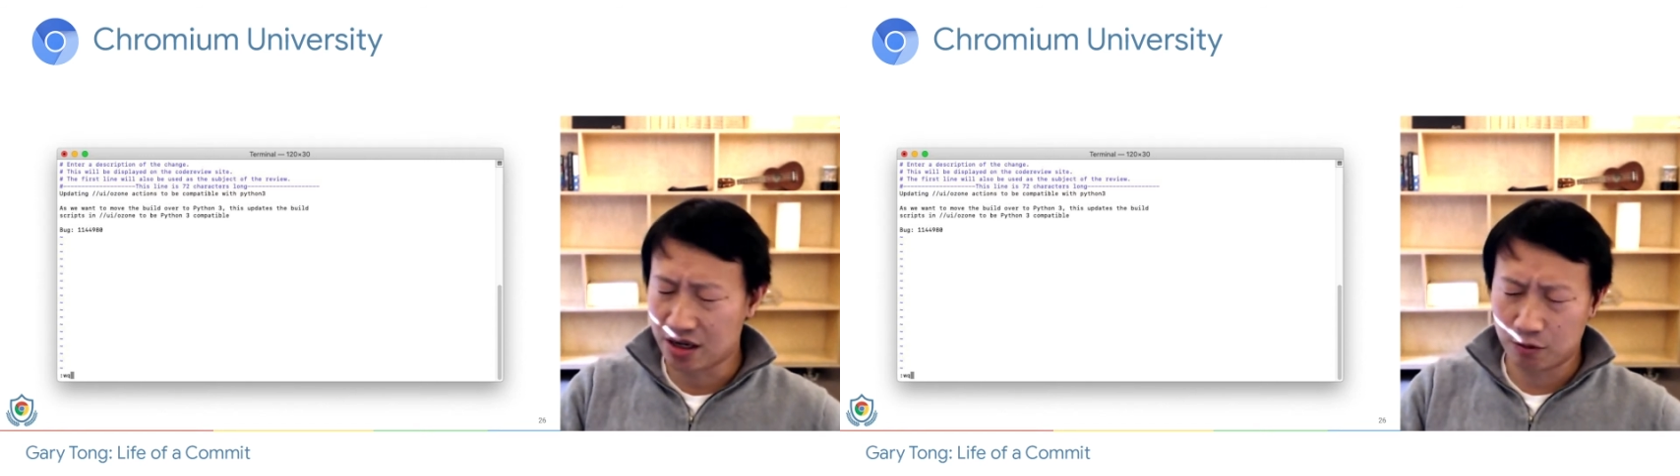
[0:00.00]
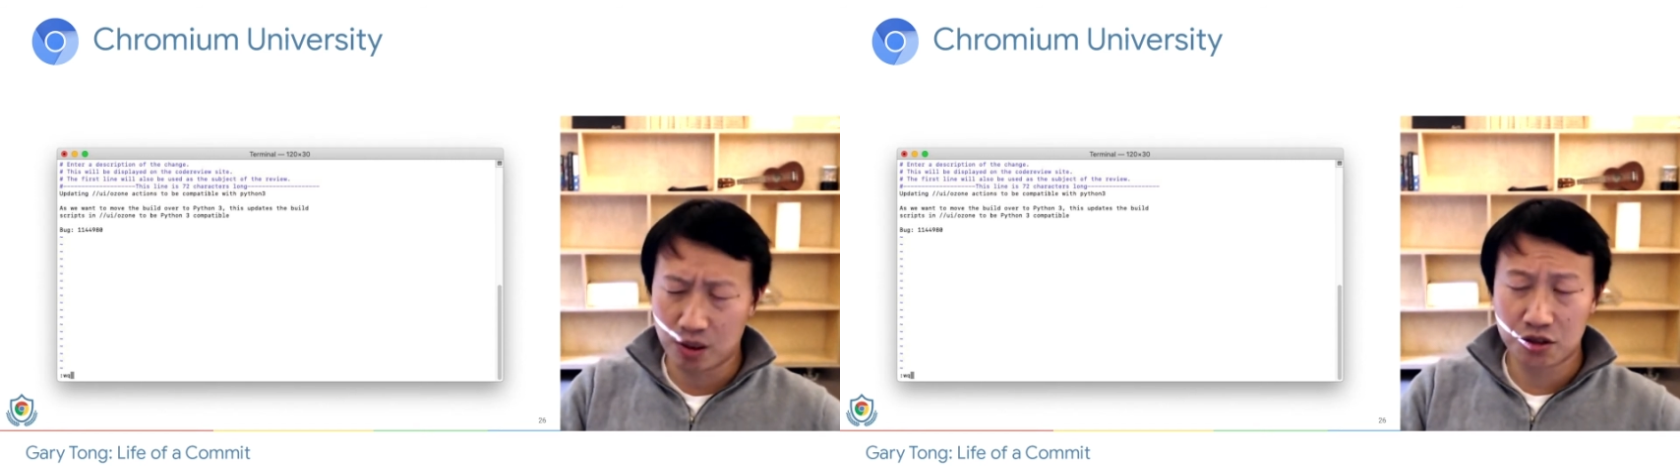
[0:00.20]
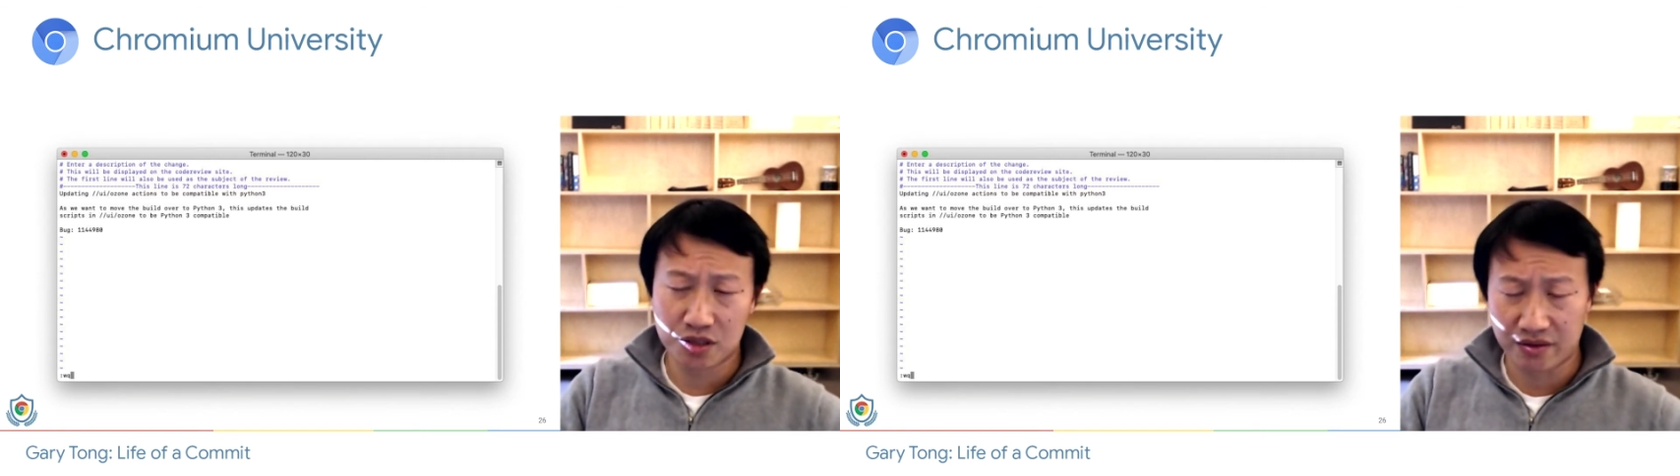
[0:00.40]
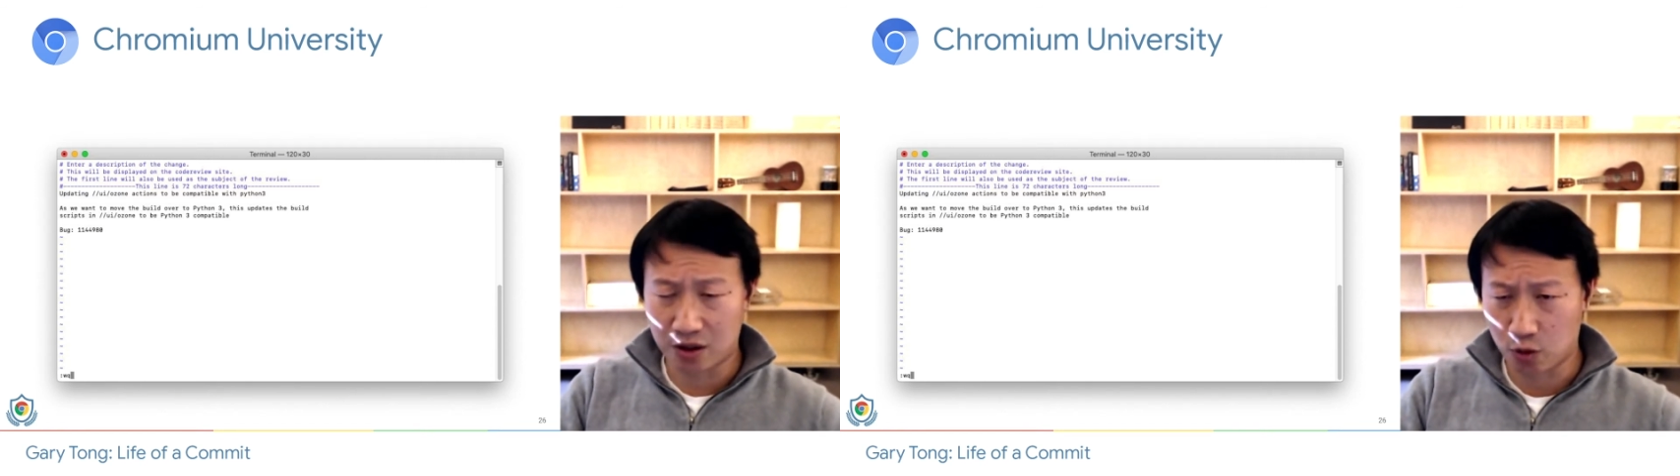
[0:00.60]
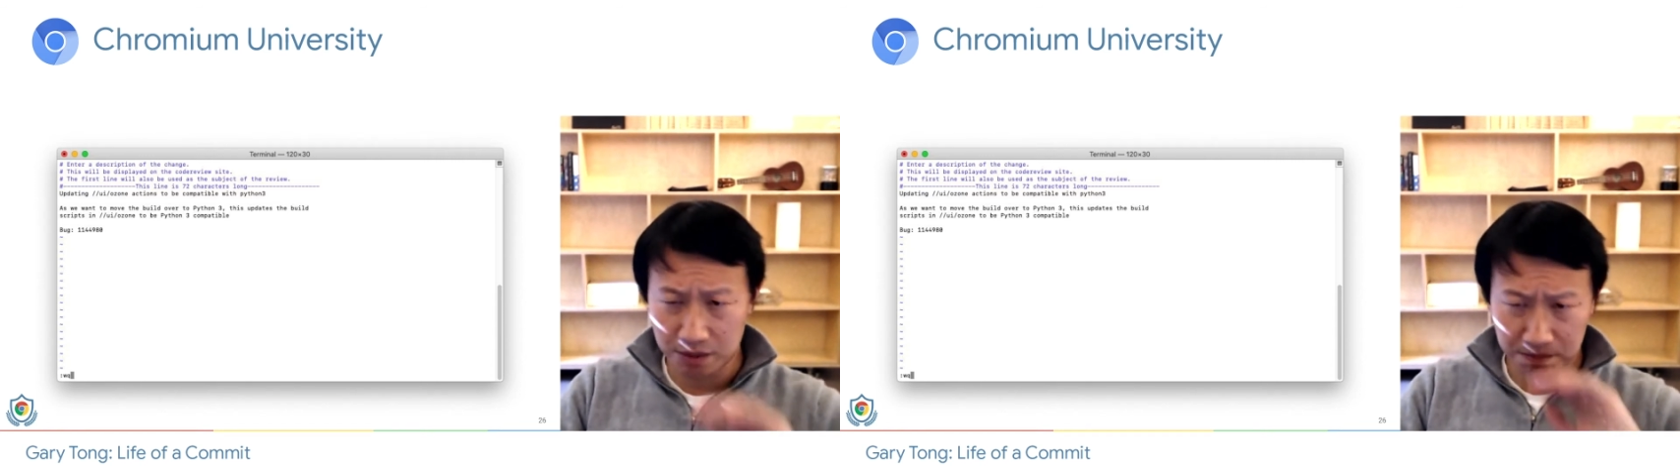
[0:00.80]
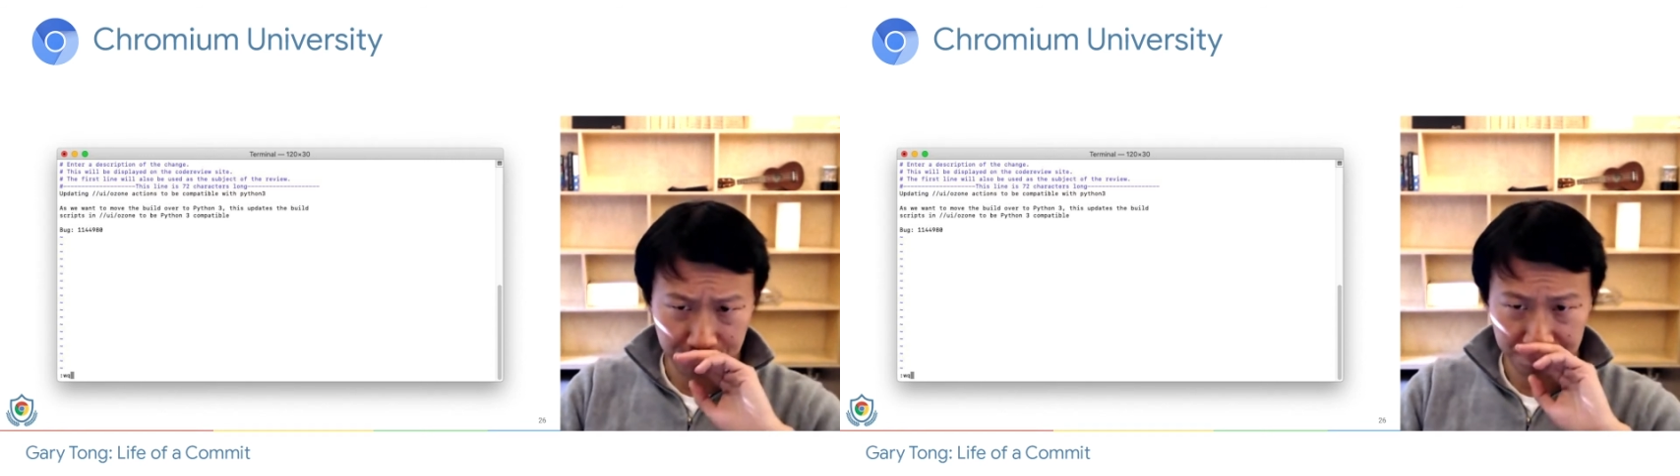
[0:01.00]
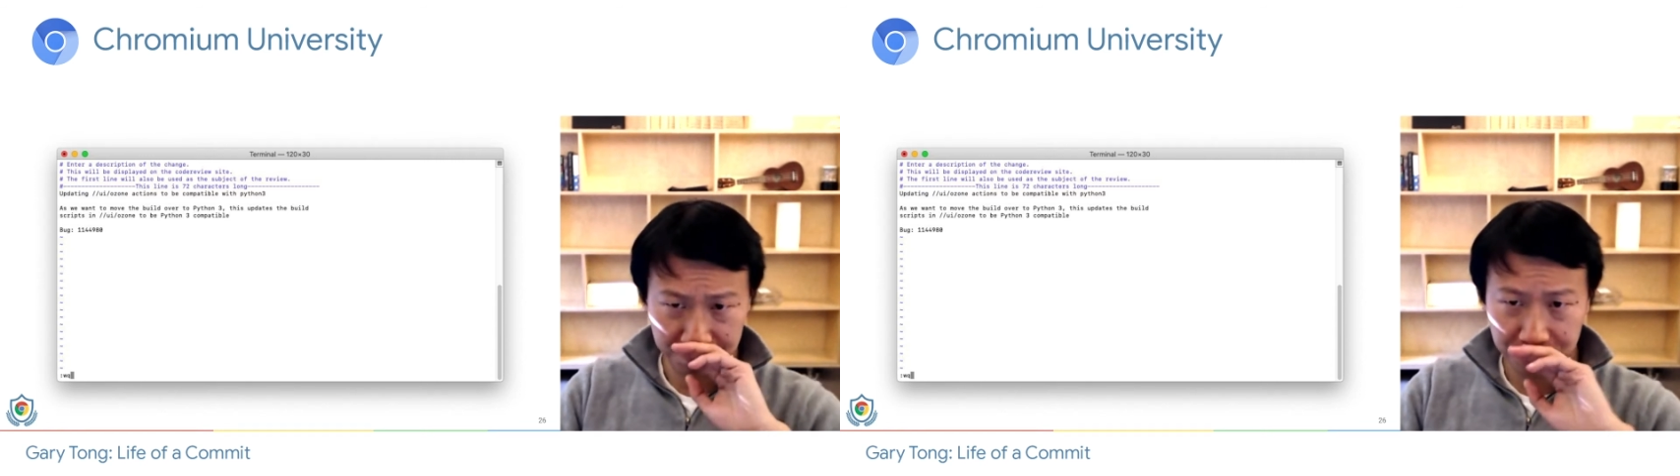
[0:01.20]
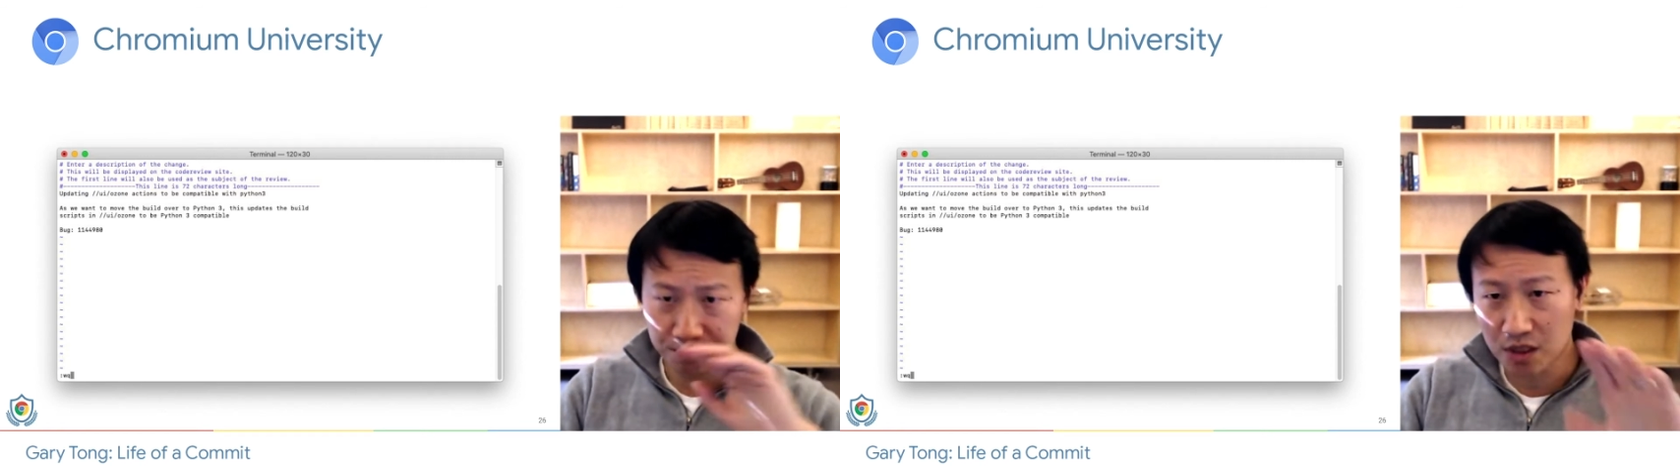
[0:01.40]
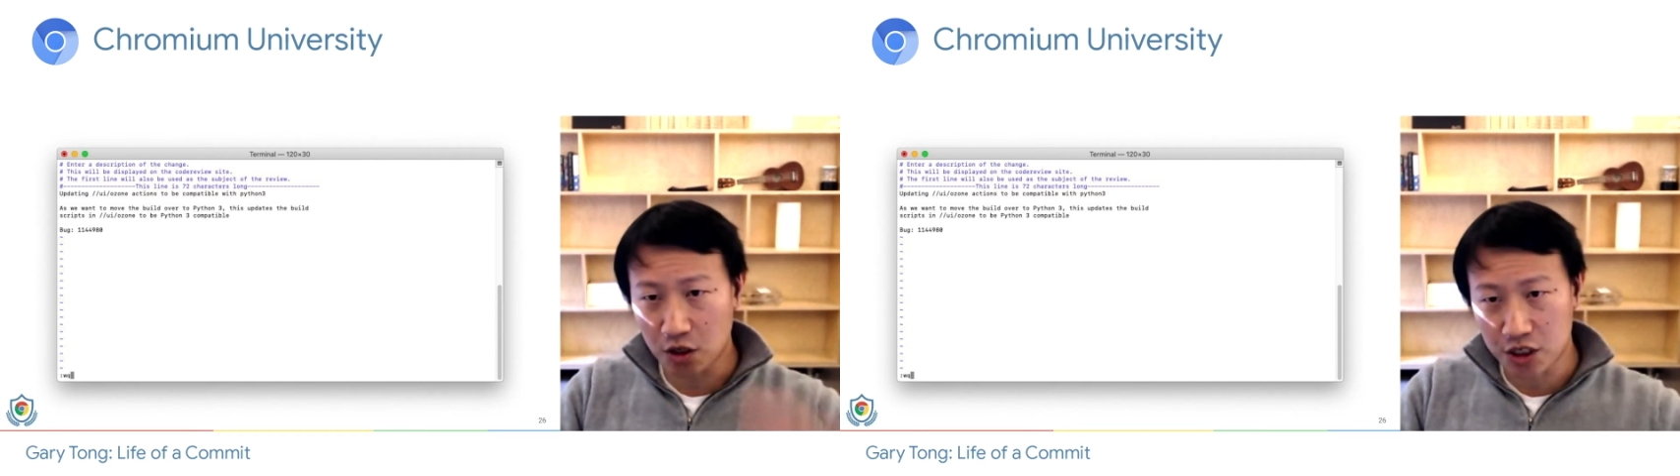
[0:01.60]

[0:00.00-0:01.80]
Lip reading: once you save and quit, your